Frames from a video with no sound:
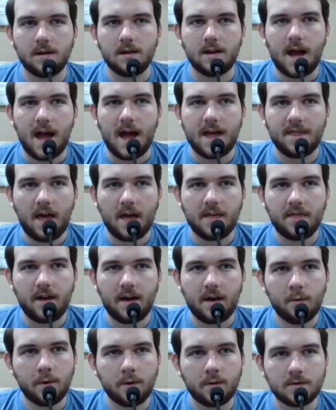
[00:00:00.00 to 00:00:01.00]
I
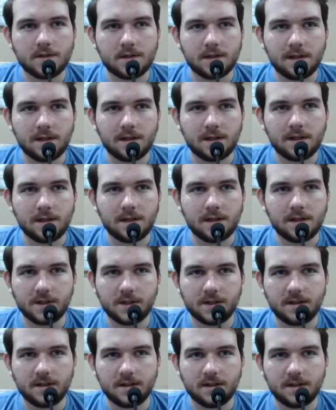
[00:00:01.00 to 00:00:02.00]
thought we were slowly
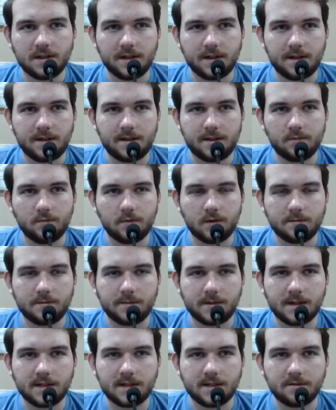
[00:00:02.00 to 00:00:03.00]
pushing the button inward,
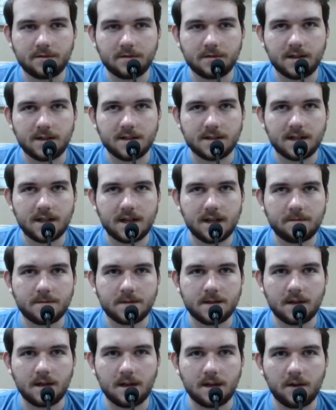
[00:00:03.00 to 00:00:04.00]
but I didn't realize it kept
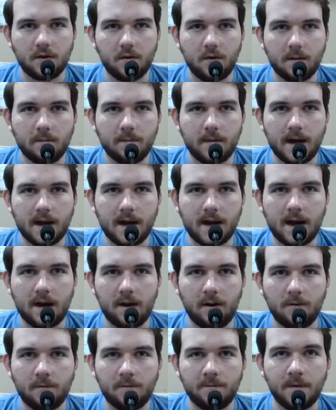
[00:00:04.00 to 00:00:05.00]
going back
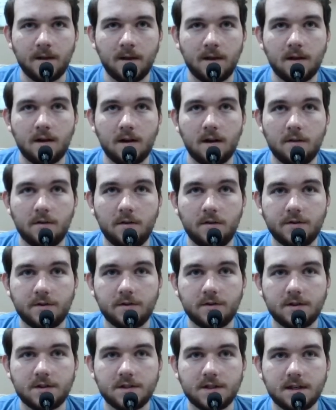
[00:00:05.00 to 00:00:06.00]
out. Although there
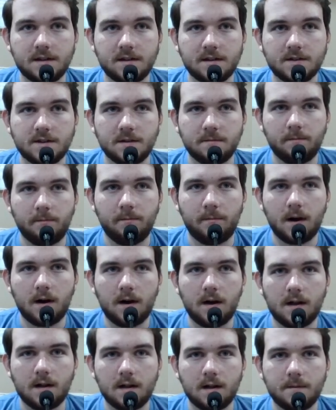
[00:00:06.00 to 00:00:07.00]
looks like there's a
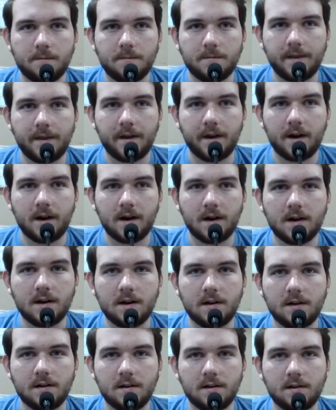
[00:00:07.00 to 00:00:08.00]
ball up there,
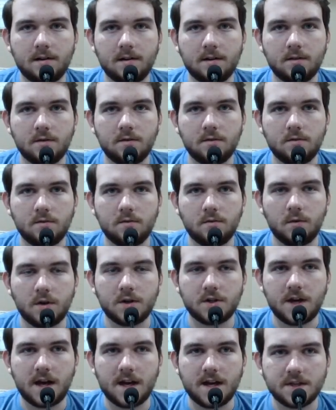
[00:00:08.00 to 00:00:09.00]

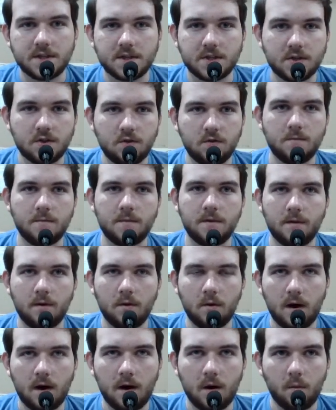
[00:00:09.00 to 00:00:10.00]
which I assume
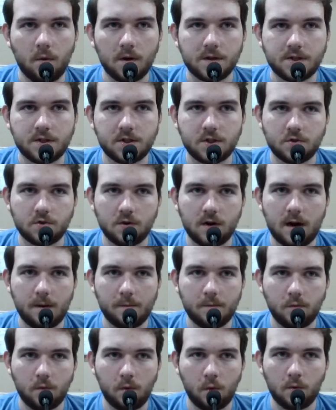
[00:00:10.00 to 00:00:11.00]
once
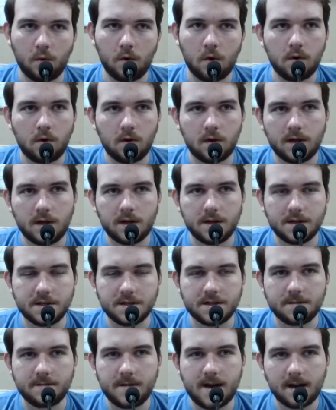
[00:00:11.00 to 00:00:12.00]
dropped will roll in and
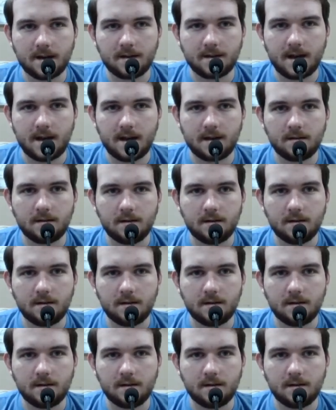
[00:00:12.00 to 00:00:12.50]
smack that,